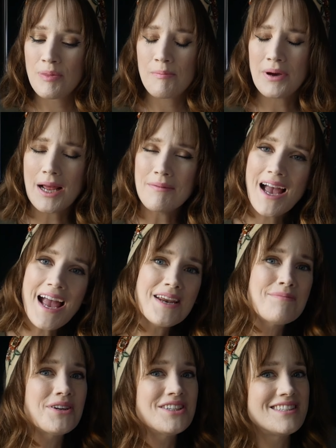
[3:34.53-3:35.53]
But I'm kind
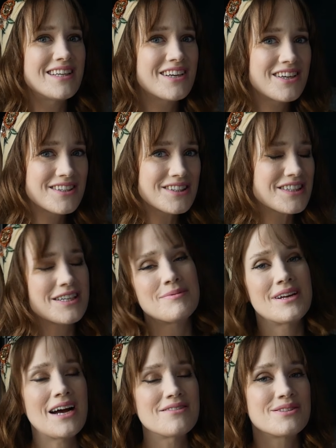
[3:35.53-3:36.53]
of particular
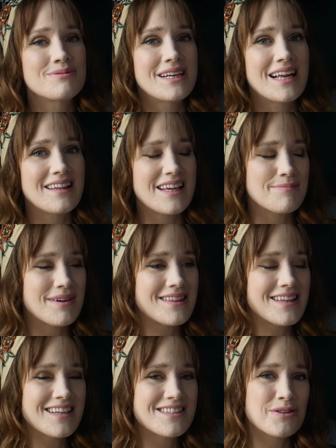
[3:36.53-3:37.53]
about how sweet I like my
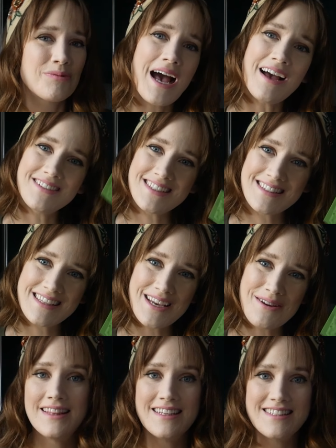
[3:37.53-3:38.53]
things, so we'll have to see.
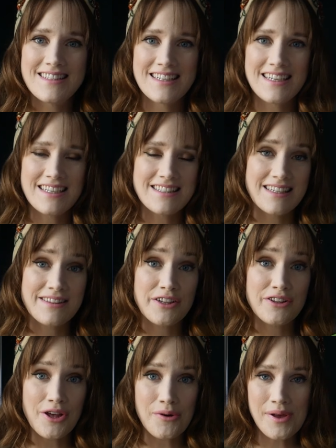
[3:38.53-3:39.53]
This tea is in the
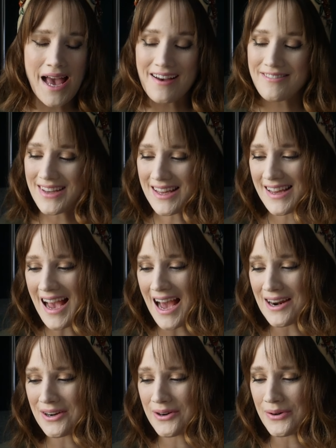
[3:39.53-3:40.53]
low caffeine
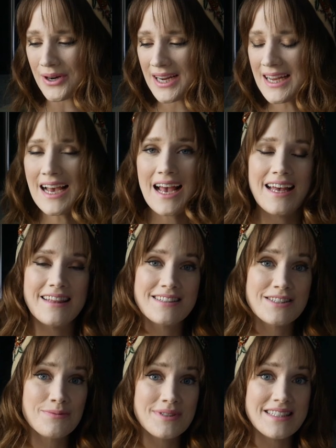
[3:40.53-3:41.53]
category, and this
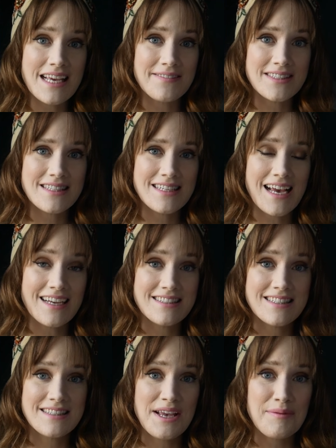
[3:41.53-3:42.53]
is what DAVIDsTEA has
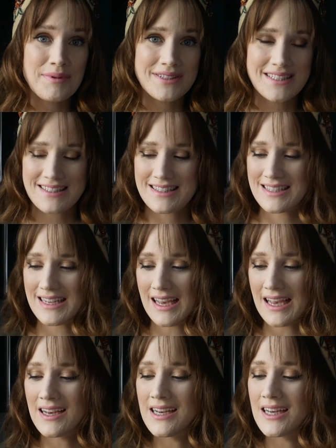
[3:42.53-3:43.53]
to say about this tea.